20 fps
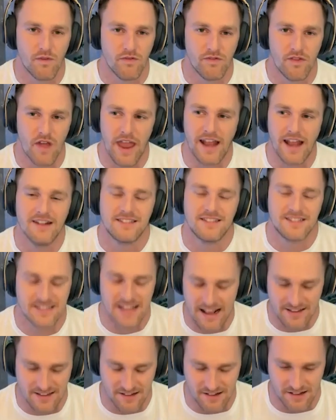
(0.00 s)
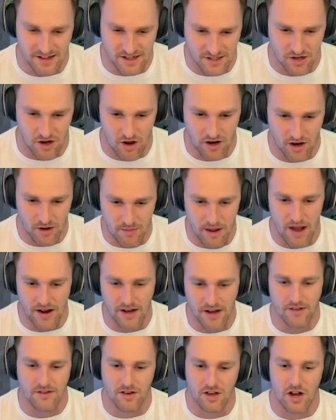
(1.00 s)
incessantly talking about
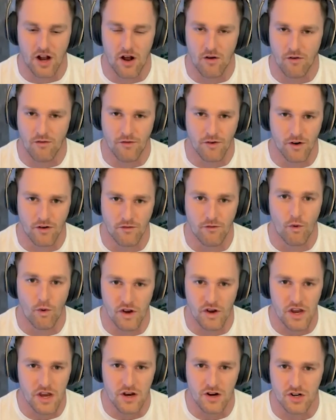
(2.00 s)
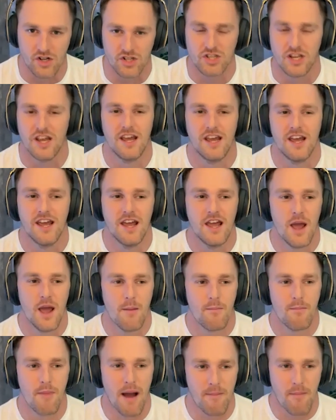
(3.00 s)
it, you know, for four years,
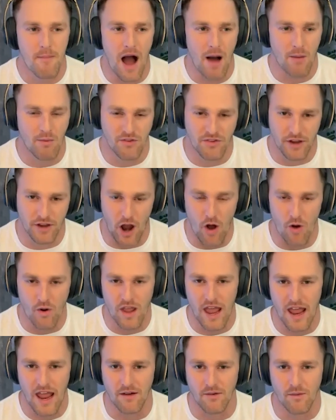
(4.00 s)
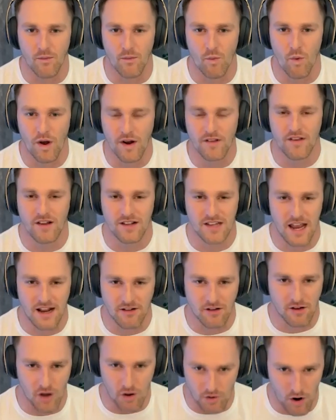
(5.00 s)
my mom was like, okay, what does it take
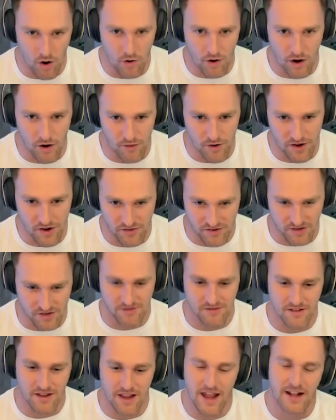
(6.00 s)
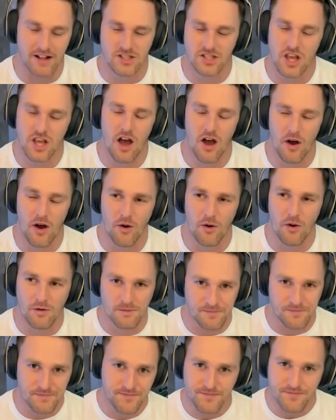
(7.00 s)
to go go kart racing? And so
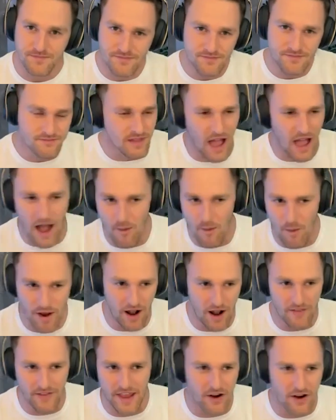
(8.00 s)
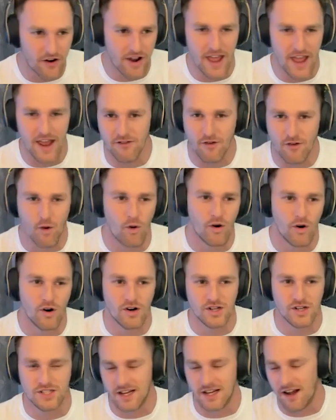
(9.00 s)
I went on the internet, of
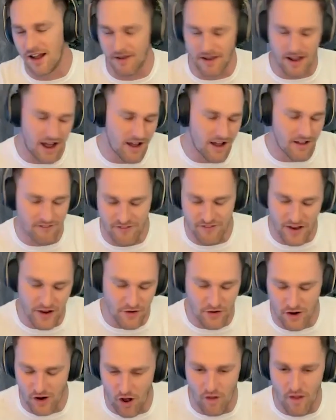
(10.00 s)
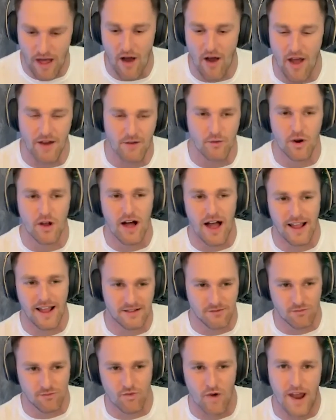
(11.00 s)
course, and like figured it all out and
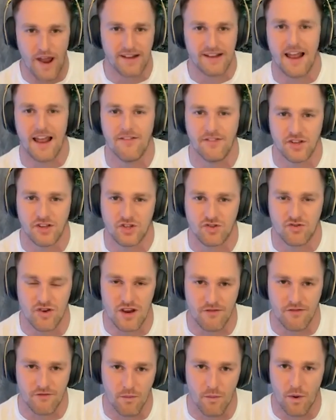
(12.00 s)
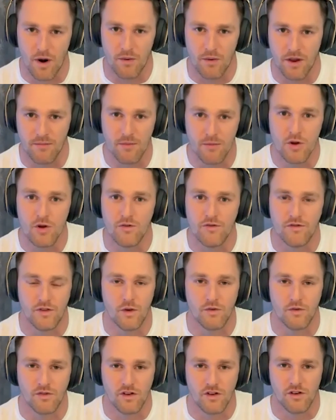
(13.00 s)
realized right down the street from where we'd moved,
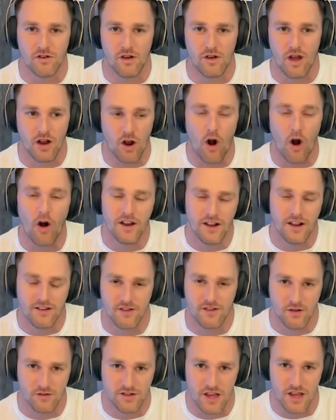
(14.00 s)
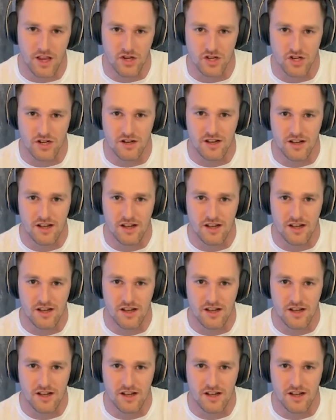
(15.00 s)
there was a, a karting association